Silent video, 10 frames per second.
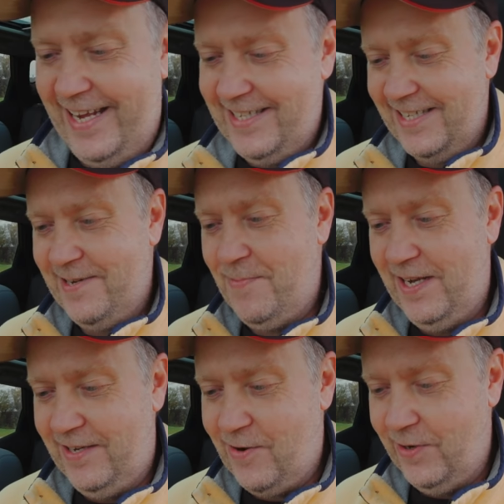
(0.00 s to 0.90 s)
things are
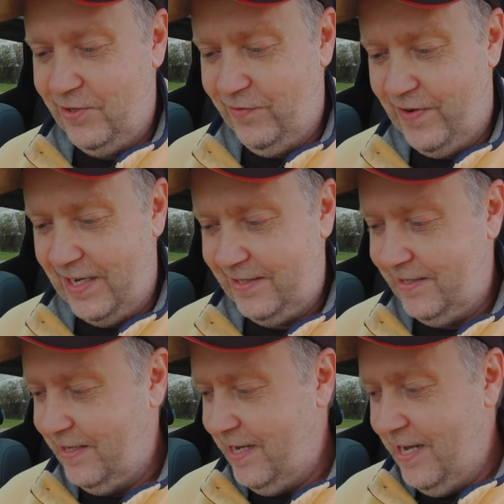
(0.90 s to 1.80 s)
simply going too
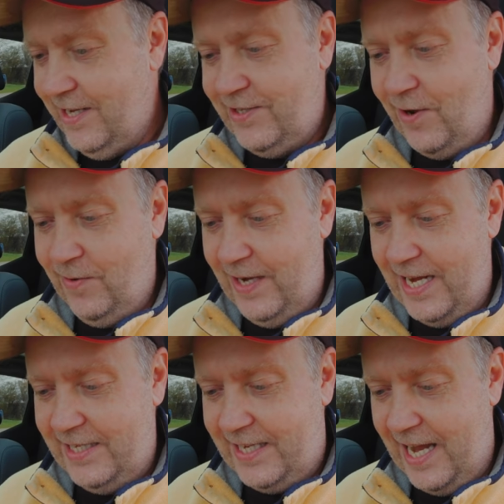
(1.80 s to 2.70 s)
fast. So
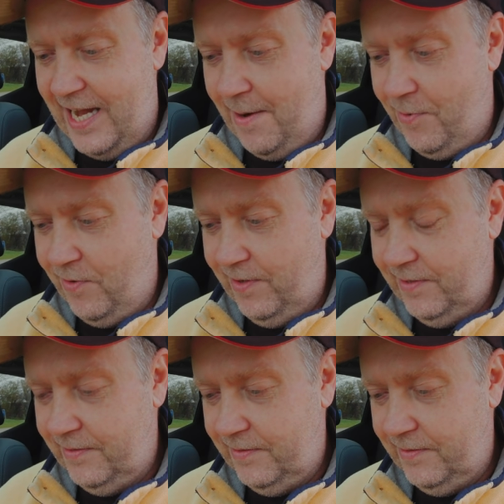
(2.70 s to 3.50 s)
let's get airborne.